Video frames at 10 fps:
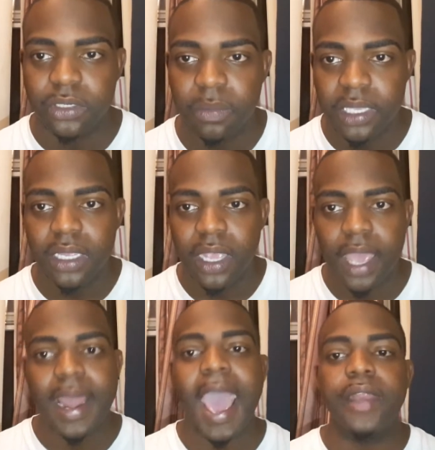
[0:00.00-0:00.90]
it to me,
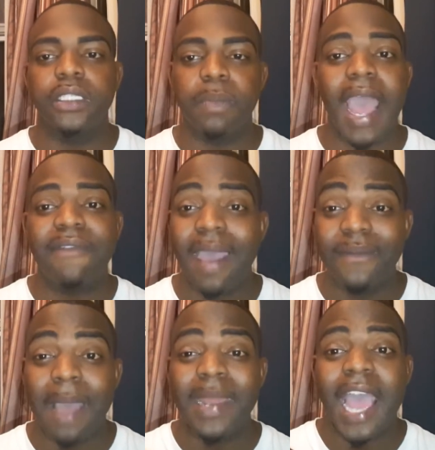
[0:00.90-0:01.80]
and I had this. I've
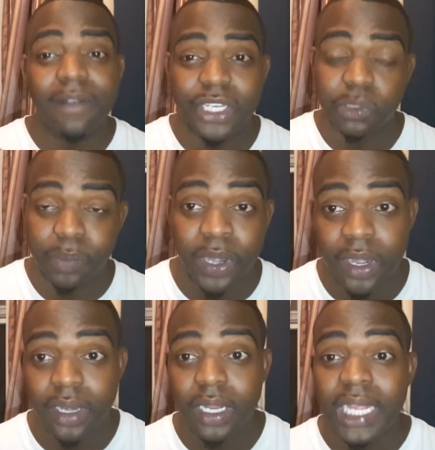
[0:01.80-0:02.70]
been having this
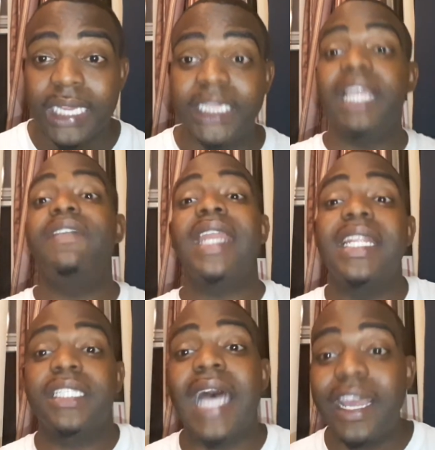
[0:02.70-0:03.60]
spirit living
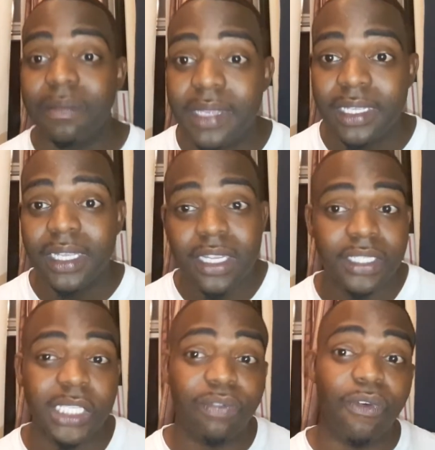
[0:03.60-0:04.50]
inside of me
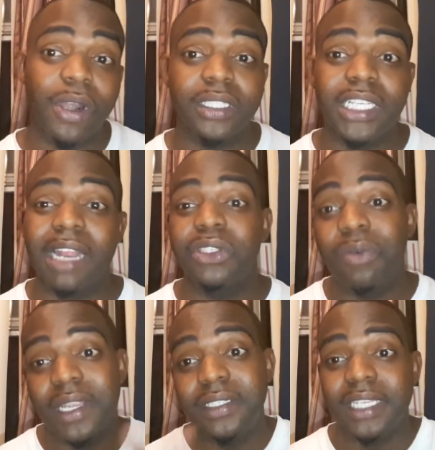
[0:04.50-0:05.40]
since 14. I'm
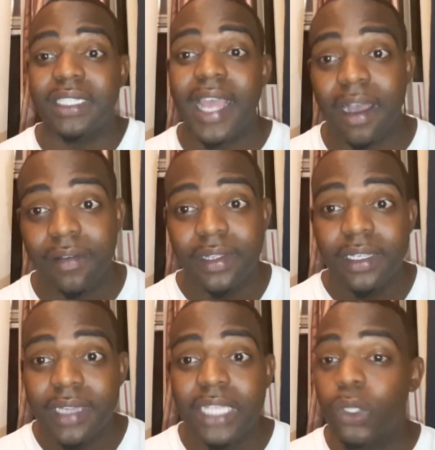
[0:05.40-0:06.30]
26 now.
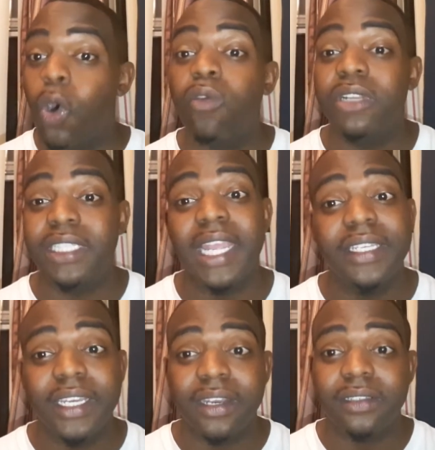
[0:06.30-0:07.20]
That's over
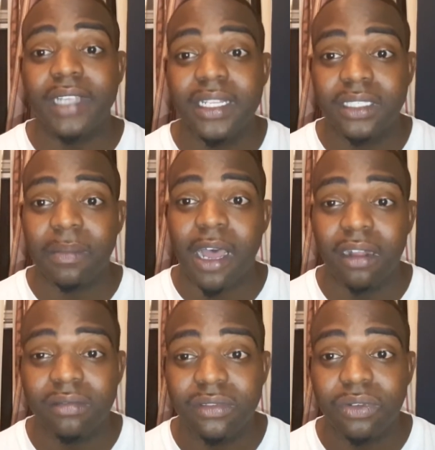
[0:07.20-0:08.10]
10 years. That's
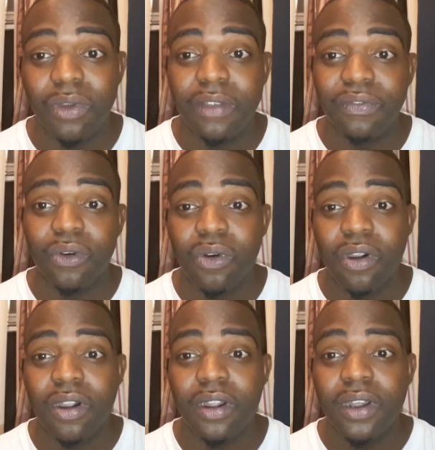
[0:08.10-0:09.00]
about
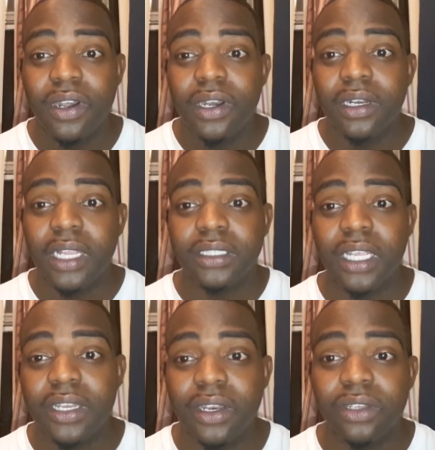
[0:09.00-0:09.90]
24. That's
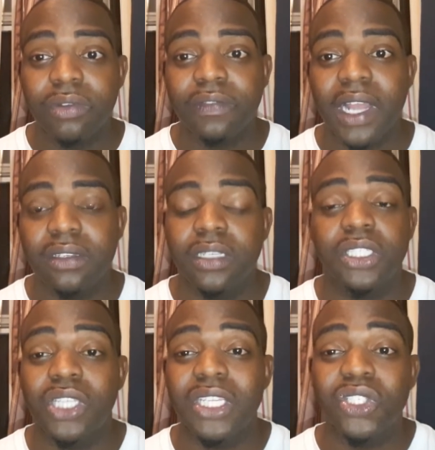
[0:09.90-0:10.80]
10 years. 25 to
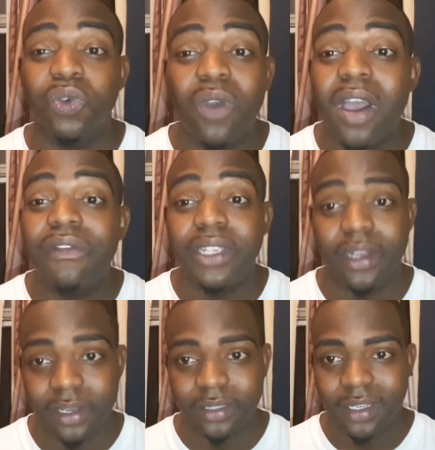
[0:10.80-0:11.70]
6. That's 12
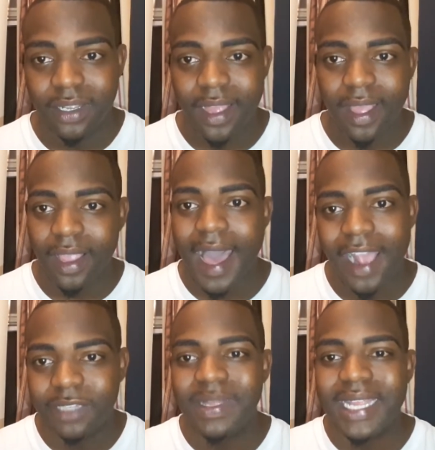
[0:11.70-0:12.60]
years.
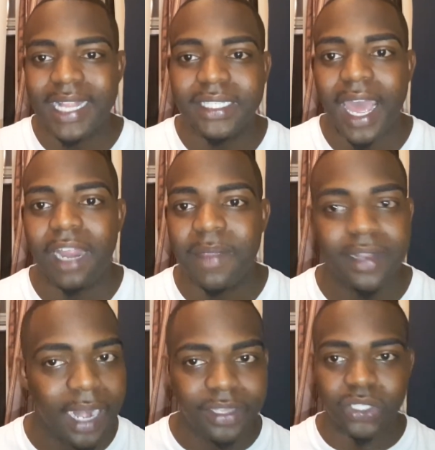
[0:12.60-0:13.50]
God's been inside of me,
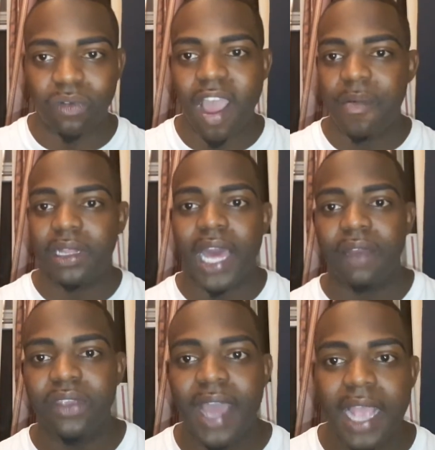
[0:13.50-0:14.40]
not just around me. A lot
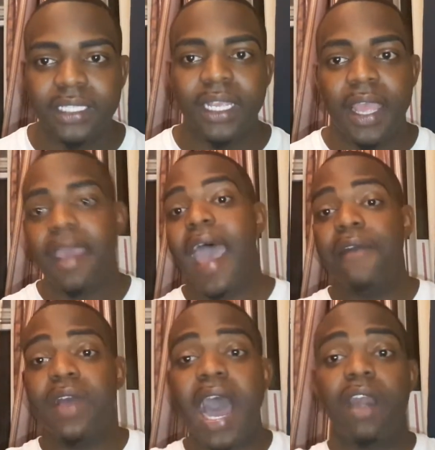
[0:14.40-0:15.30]
of you guys
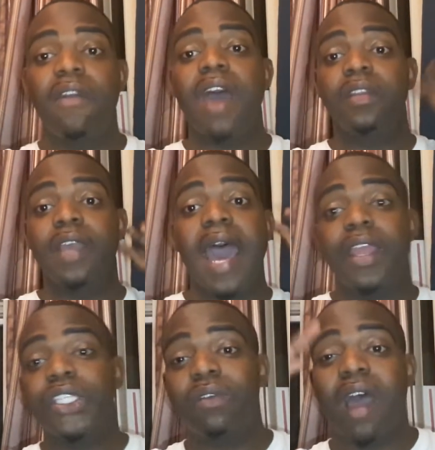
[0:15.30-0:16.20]
have God around, and God
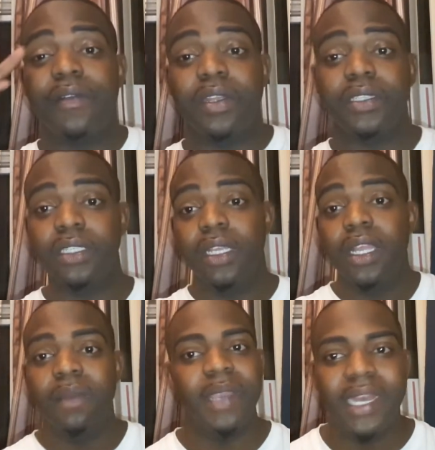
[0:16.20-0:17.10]
is around us.
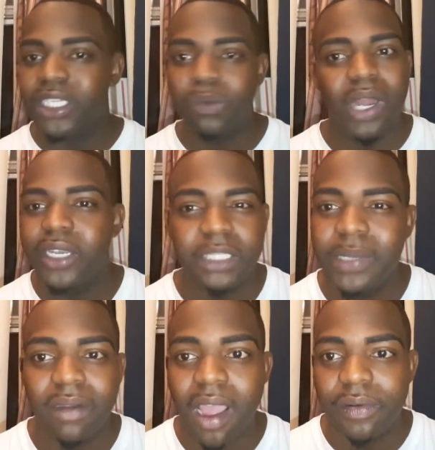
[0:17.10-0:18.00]
But he doesn't want to just
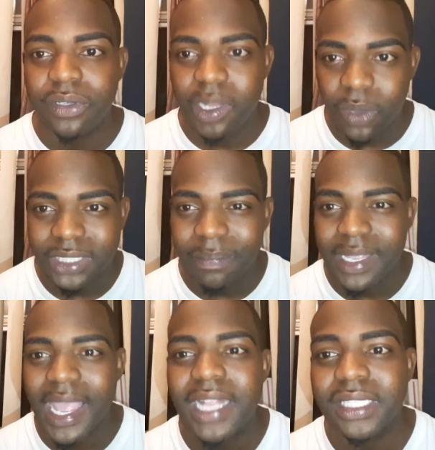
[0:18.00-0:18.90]
be around you. He wants to
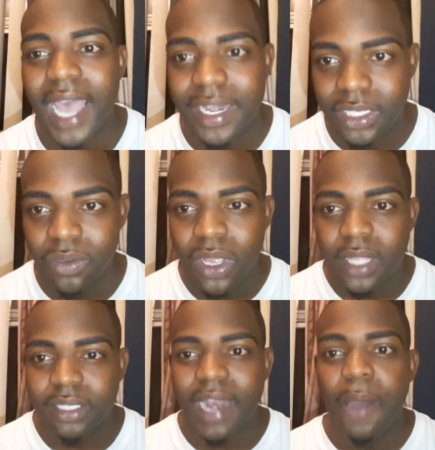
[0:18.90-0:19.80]
be inside of you.
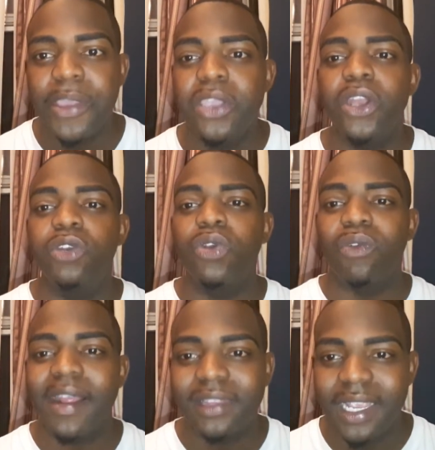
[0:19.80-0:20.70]
So that way you can do the
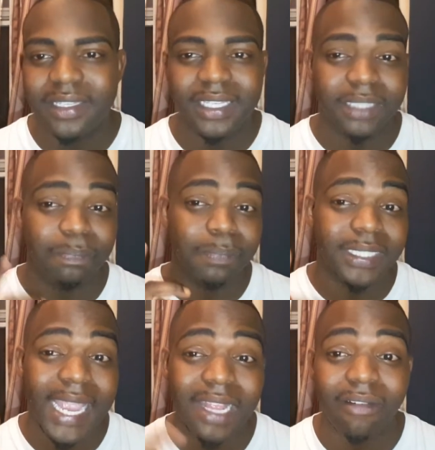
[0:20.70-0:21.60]
right things and
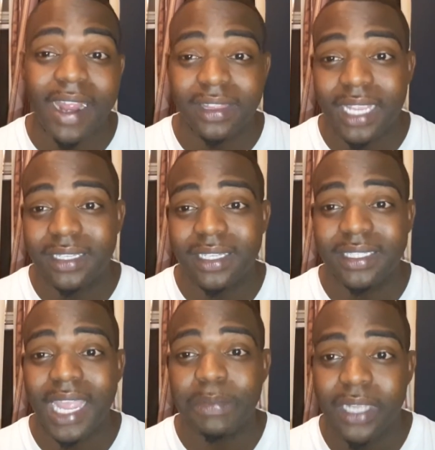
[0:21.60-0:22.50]
say the right things at the
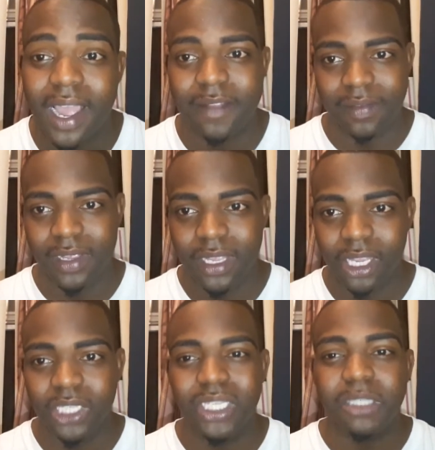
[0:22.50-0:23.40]
same time.
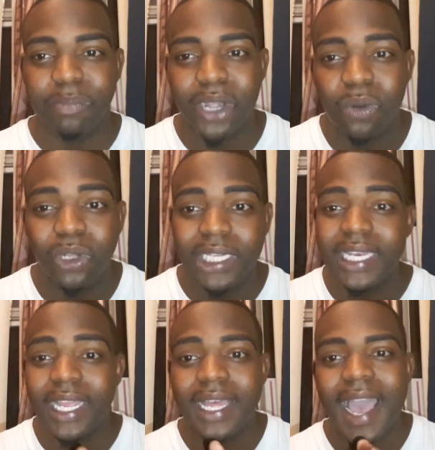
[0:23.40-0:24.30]
Because his spirit will
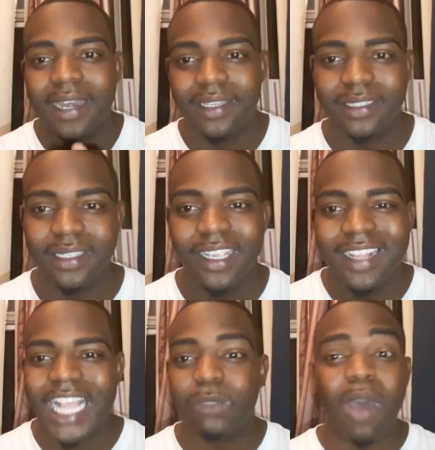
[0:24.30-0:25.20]
lead and guide us.
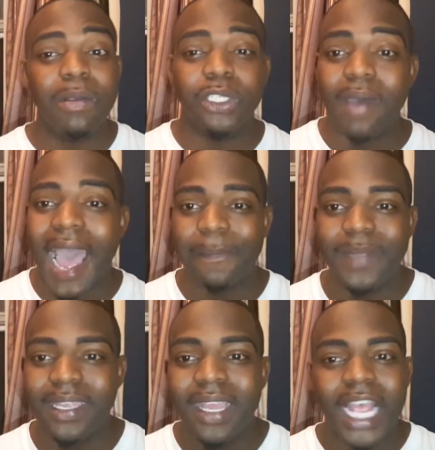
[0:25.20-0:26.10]
That's why I'm so
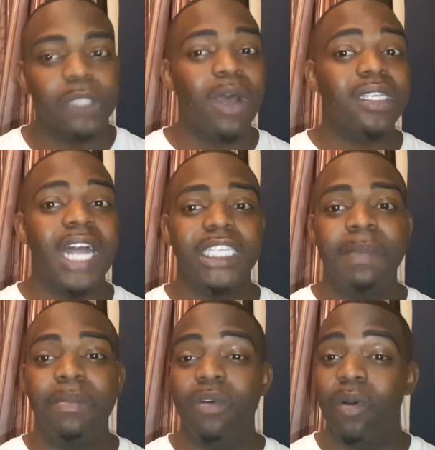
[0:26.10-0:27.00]
happy. That's why I talk to
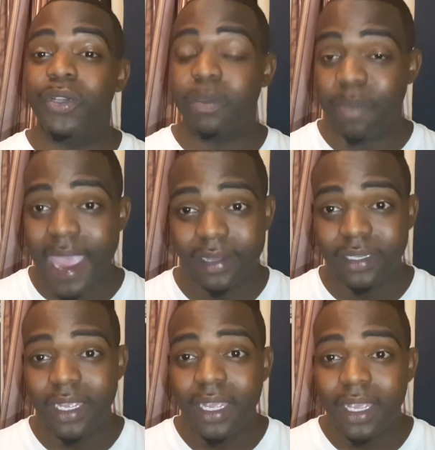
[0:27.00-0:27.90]
people with respect.